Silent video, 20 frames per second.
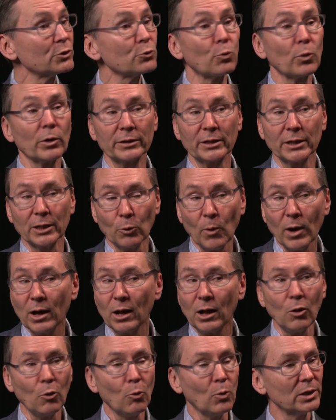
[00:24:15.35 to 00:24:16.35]
working
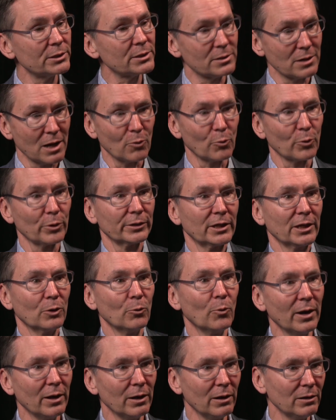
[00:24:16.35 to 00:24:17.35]
well, what's not working
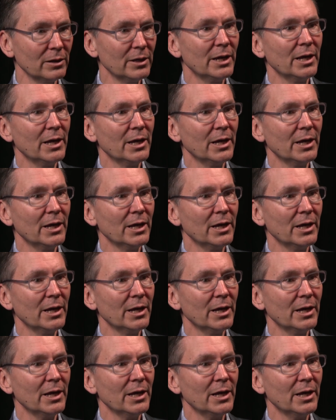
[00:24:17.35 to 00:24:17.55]
well,